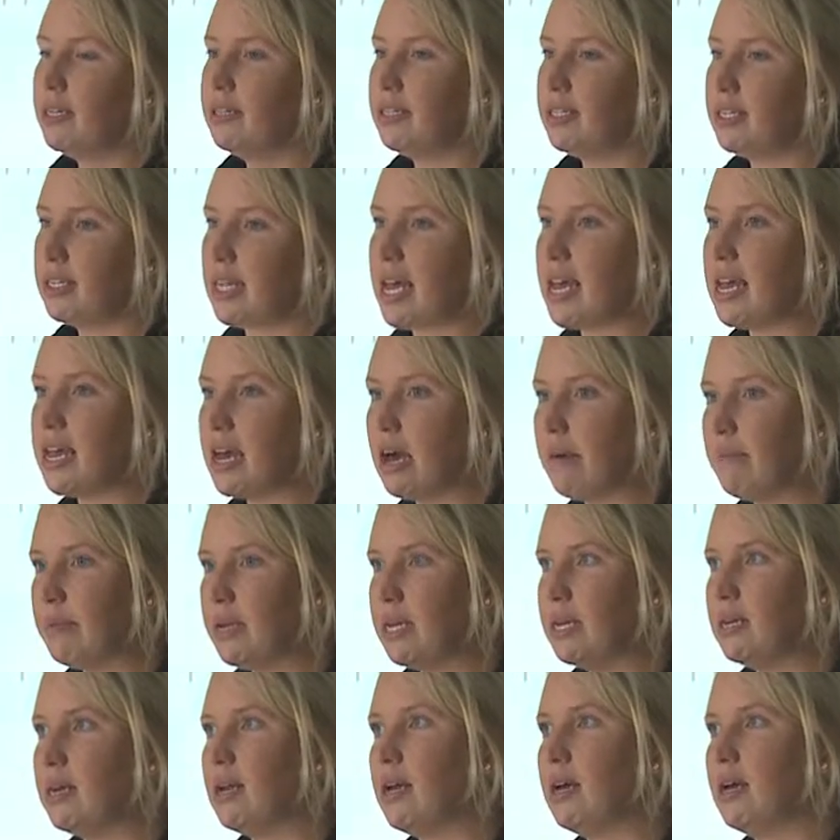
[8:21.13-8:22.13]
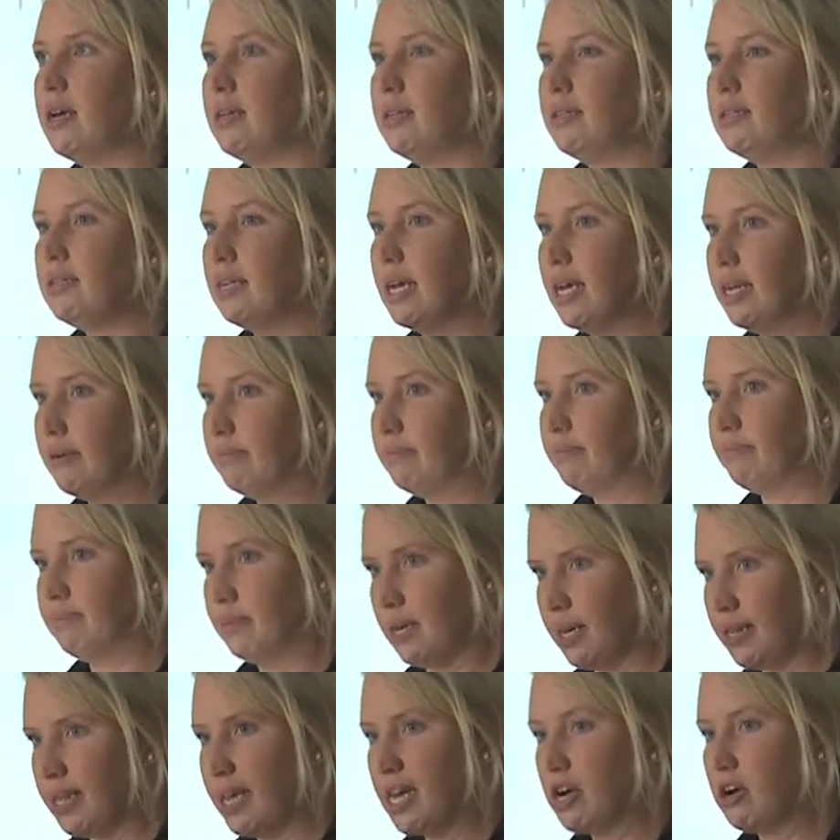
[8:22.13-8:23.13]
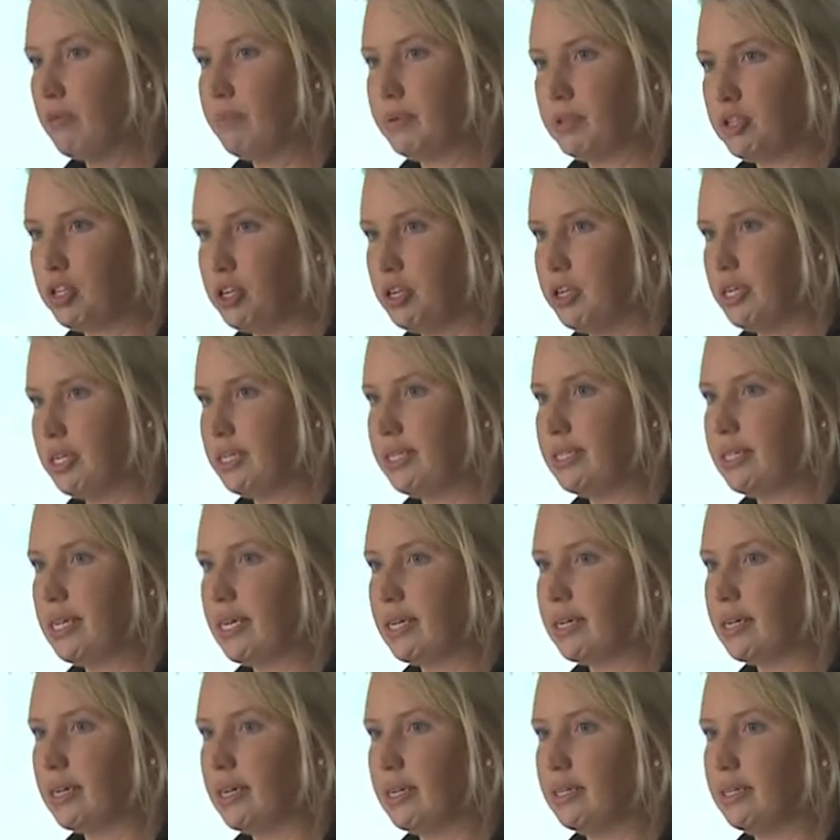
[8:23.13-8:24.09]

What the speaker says: do they come in and are they opportunistic